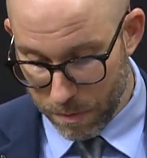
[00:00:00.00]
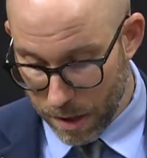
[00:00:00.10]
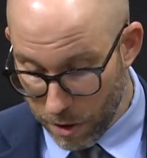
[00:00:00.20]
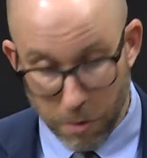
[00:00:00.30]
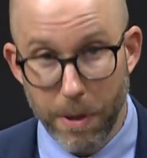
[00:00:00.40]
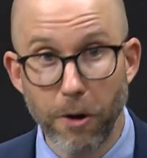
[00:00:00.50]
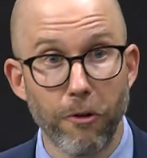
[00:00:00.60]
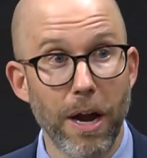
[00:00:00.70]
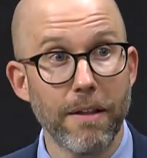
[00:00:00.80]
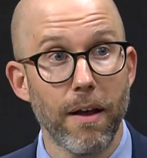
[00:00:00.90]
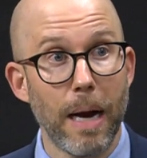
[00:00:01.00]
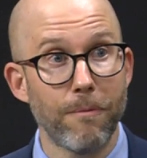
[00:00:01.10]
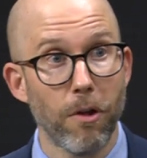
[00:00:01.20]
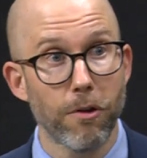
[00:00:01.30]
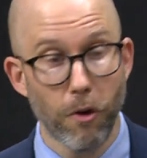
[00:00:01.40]
This would be a great time for
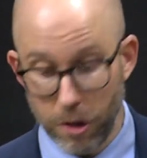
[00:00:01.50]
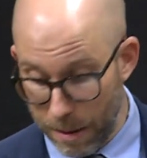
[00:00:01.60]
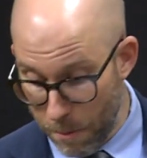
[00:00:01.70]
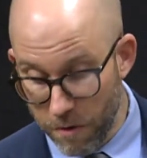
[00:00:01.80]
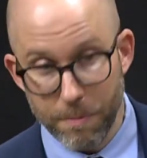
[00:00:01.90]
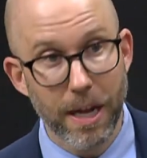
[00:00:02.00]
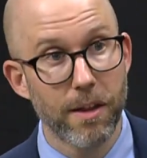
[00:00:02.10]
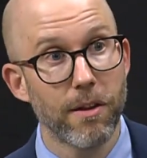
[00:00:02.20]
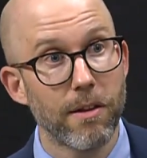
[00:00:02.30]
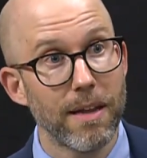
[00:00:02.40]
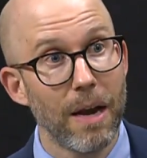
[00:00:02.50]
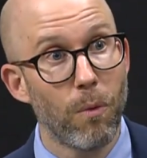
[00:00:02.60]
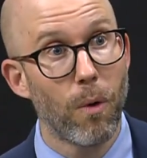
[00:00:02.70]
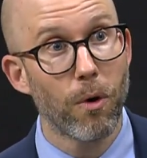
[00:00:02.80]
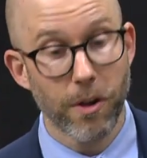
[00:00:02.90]
those early moves because instead
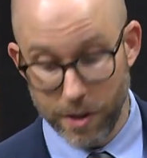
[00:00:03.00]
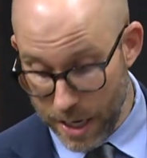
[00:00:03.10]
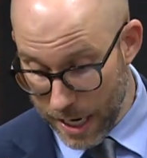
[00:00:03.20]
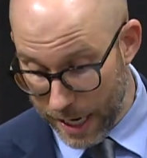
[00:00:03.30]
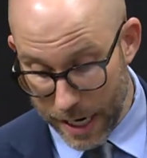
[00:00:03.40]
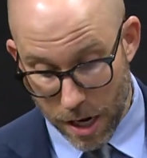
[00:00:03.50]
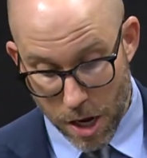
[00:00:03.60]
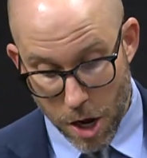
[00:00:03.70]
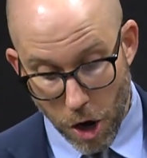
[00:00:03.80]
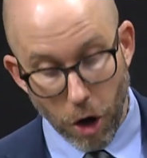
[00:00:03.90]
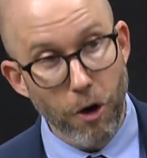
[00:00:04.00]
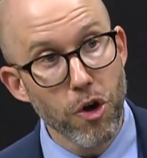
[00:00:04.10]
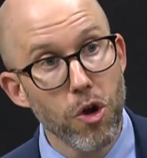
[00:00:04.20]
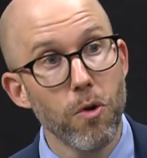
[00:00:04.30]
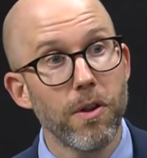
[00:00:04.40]
what we're seeing are
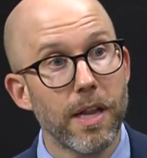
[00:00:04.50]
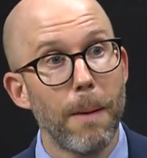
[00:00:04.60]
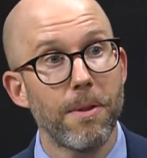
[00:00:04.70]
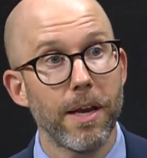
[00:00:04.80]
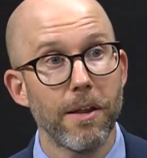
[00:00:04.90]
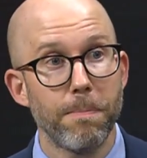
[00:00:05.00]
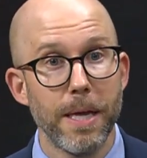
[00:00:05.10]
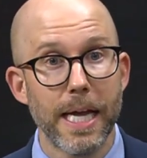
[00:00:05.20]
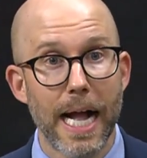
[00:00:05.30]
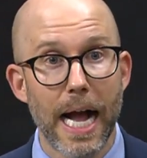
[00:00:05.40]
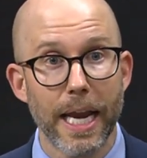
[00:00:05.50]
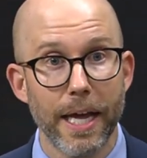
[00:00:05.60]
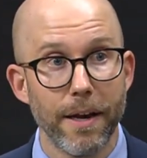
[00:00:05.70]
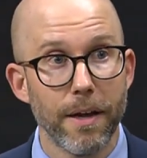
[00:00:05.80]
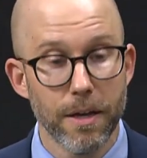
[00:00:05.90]
new subsidies being
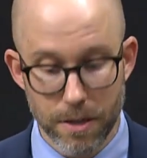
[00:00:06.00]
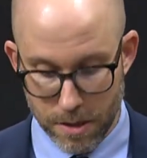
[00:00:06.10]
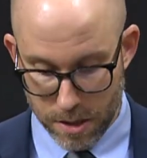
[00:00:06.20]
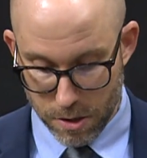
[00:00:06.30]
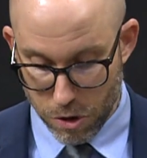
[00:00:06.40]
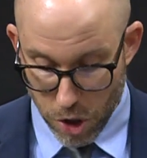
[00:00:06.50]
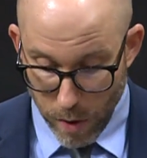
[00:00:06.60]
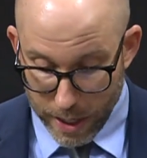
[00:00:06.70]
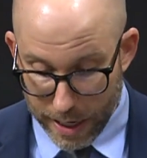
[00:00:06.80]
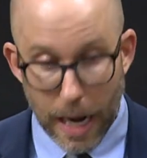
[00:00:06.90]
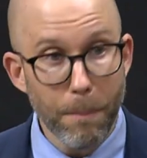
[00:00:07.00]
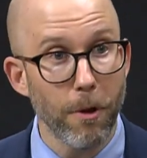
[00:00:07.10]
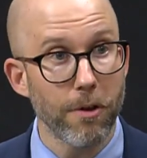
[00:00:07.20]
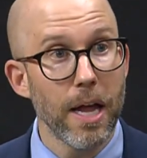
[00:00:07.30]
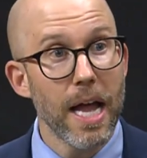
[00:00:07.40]
added. 2
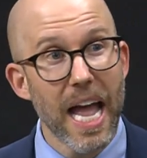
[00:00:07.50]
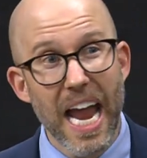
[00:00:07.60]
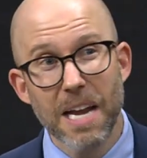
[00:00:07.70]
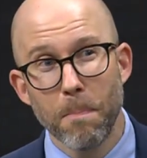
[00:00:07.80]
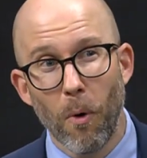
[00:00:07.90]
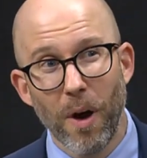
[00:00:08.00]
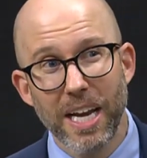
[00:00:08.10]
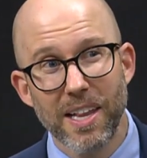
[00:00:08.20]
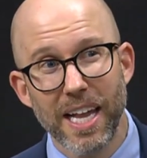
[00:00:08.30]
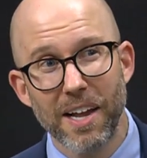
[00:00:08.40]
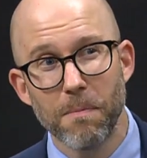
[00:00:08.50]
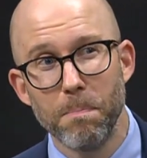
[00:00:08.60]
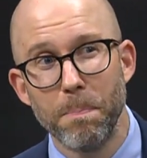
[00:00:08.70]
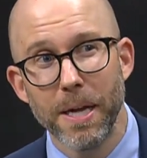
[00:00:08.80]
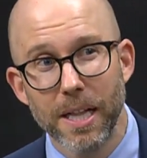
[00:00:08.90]
examples, $8.6
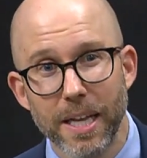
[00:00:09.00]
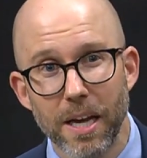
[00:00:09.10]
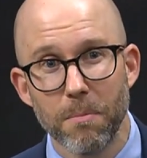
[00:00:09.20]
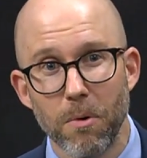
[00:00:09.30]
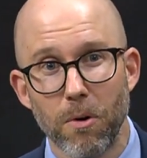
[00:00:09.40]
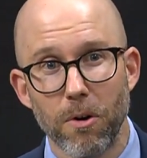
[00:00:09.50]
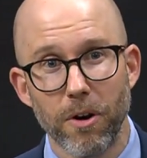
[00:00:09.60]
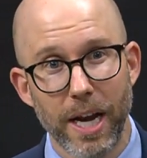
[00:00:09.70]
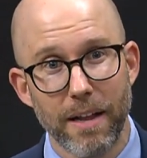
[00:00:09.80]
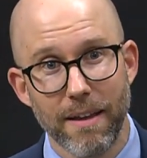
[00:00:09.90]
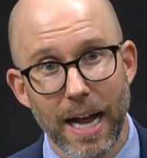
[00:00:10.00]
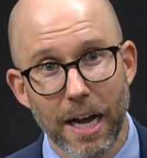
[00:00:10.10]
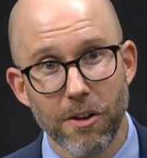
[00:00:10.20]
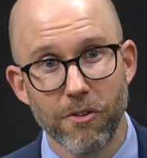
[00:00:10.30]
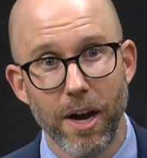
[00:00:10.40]
billion more in a
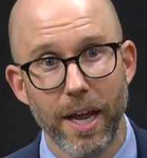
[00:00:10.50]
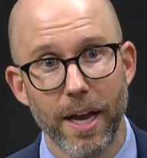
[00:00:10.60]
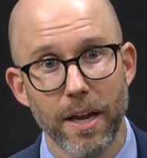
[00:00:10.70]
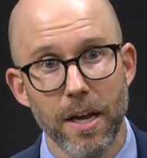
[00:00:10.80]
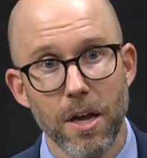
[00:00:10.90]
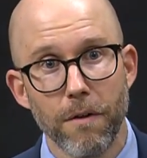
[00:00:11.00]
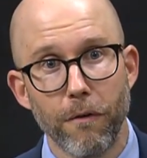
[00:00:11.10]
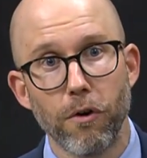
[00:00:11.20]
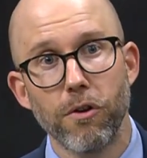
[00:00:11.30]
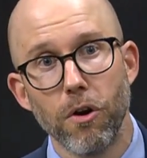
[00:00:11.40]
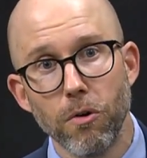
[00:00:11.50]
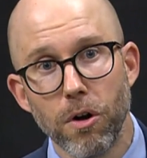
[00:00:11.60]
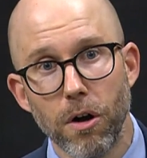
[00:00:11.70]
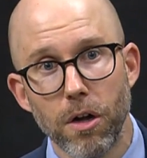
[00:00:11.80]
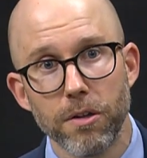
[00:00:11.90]
tax credit for
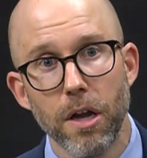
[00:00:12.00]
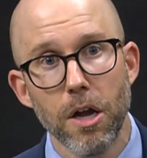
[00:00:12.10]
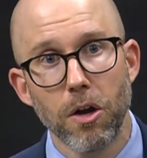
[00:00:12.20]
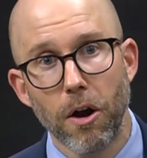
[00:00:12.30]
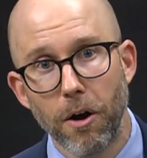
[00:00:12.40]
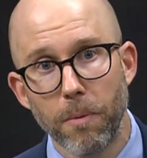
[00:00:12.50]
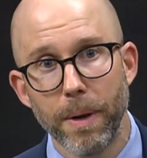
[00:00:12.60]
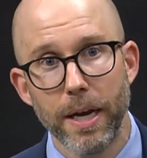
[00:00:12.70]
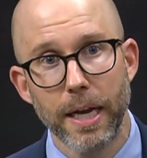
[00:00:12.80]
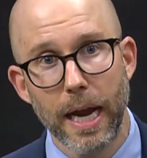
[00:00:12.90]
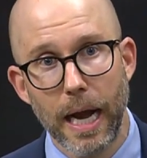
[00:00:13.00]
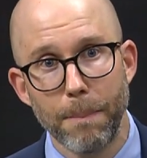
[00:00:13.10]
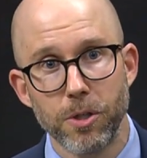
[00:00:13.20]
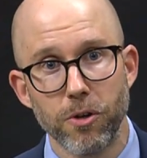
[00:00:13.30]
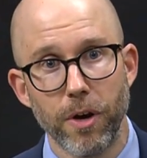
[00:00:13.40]
so-called carbon
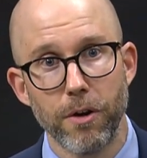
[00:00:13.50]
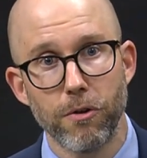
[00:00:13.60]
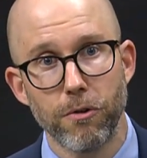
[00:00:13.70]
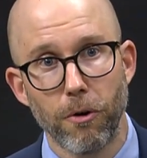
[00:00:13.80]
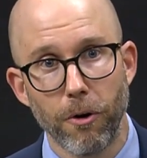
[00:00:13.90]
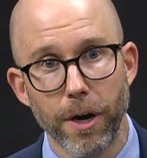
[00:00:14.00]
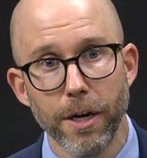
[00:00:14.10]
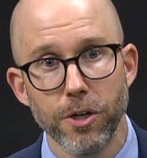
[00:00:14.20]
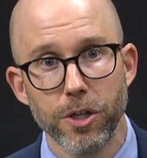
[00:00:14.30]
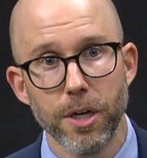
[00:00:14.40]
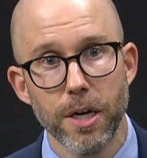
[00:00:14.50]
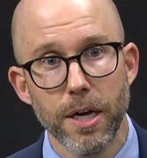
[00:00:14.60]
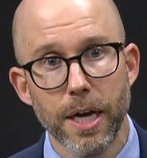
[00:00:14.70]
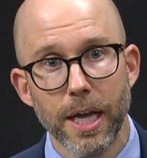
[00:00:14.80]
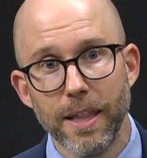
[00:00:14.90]
capture and storage.
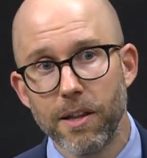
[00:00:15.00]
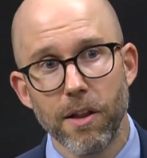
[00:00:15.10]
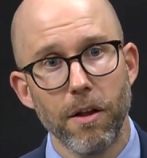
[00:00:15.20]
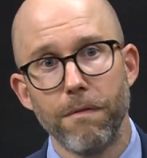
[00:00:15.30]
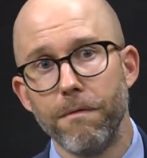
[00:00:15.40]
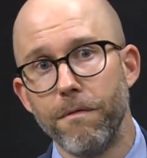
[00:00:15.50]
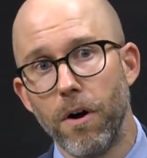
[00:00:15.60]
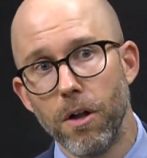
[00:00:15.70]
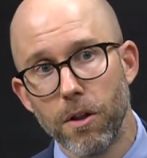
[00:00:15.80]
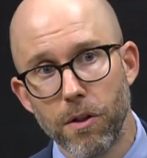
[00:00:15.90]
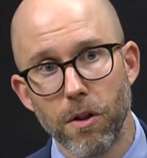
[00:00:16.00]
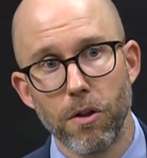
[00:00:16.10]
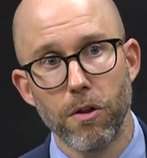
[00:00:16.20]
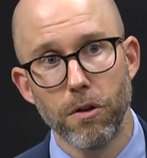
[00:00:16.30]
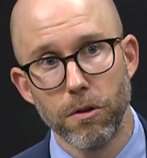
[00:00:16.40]
This is a false
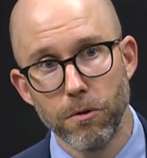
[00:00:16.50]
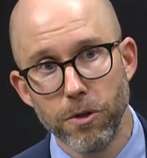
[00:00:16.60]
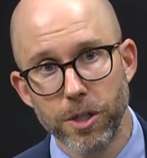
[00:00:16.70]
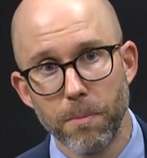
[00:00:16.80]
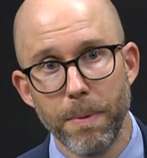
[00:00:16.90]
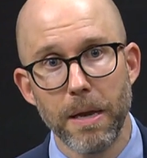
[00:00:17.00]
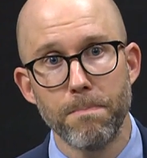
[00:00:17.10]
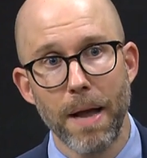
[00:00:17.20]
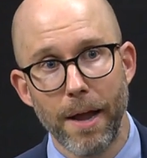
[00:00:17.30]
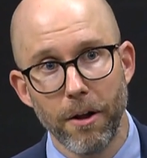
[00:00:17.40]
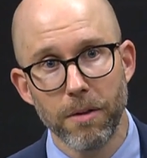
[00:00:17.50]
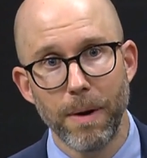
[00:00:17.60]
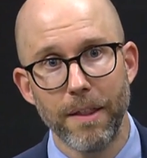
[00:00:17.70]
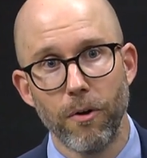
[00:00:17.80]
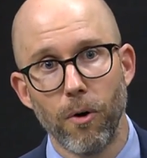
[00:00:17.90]
solution being peddled
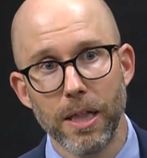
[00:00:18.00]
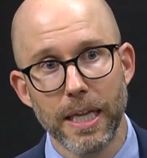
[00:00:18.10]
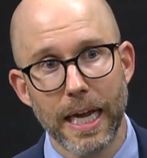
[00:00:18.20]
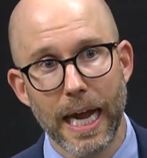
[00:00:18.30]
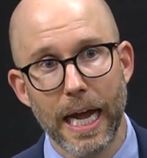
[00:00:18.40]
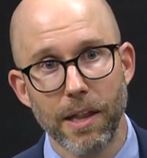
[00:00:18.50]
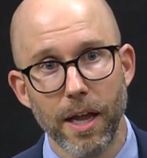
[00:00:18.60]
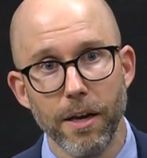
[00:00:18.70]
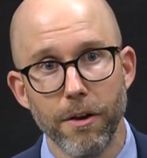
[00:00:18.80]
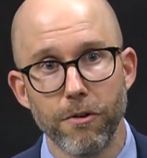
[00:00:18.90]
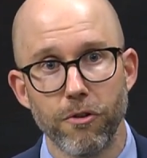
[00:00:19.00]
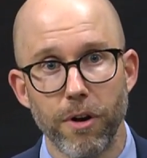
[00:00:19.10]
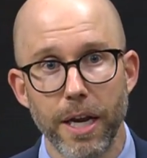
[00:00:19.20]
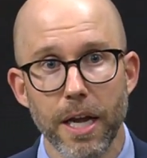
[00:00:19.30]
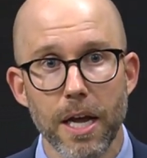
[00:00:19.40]
by the oil and gas
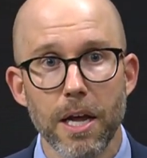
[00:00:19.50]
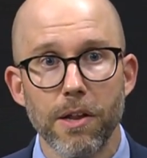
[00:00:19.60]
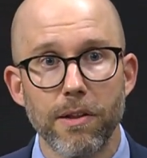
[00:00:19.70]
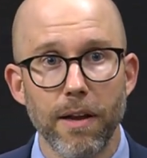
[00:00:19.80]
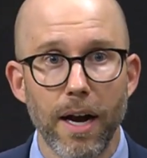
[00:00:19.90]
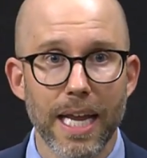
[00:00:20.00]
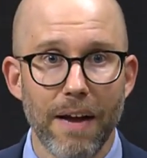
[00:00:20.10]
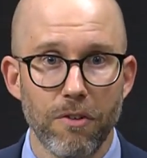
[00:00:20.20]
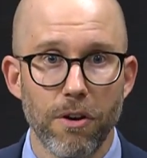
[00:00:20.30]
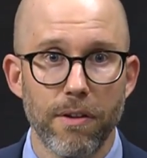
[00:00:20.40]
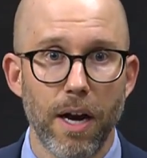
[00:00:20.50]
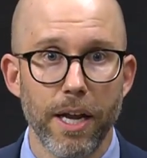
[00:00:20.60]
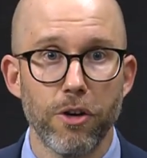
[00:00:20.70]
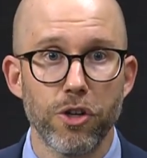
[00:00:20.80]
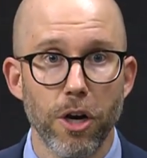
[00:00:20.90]
industry. Study after
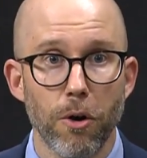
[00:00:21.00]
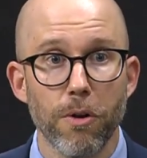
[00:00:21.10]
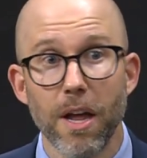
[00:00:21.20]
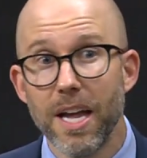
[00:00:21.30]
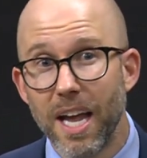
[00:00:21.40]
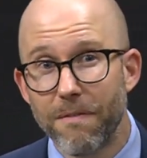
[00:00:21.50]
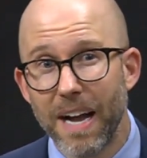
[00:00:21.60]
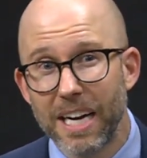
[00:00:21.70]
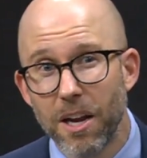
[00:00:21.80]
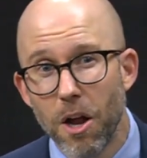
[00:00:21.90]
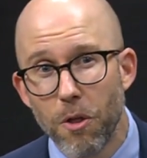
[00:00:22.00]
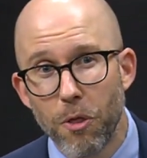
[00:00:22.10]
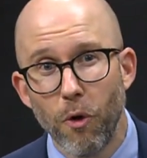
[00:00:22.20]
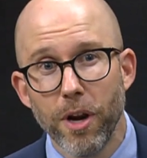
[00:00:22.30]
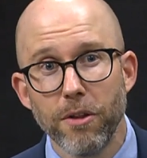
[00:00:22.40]
study shows, in fact,
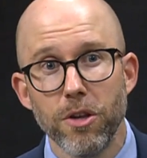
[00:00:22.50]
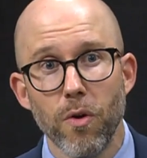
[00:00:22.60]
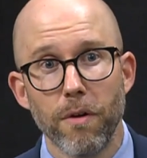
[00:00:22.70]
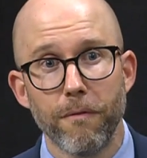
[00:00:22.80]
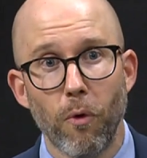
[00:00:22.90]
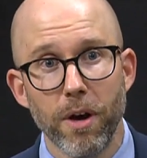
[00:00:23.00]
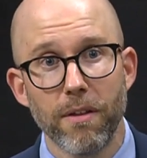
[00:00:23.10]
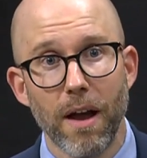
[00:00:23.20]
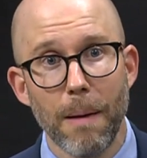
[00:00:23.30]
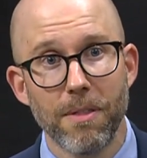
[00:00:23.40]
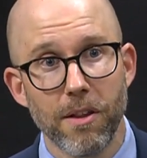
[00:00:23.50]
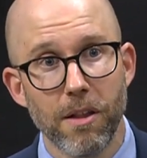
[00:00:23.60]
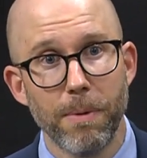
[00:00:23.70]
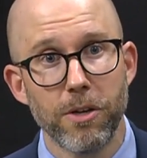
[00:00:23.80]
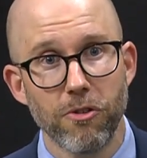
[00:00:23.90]
32 out of 40 times this
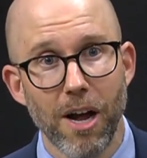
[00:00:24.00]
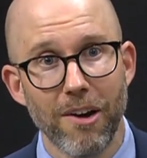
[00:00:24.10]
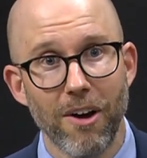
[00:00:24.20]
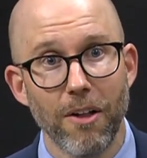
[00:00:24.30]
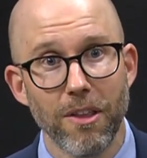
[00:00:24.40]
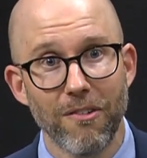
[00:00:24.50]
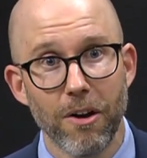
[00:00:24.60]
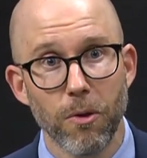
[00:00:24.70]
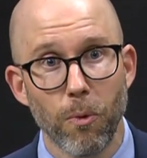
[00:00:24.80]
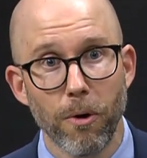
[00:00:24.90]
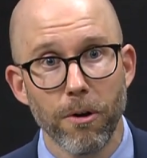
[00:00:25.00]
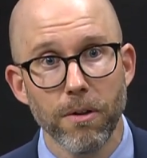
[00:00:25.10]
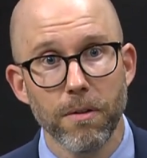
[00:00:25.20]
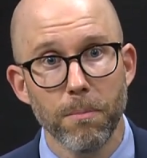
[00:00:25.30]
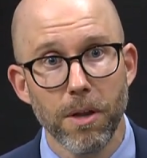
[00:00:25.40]
has been tried around the
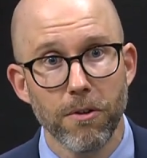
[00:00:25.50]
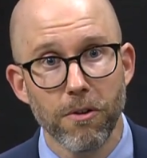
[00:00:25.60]
world, Mr.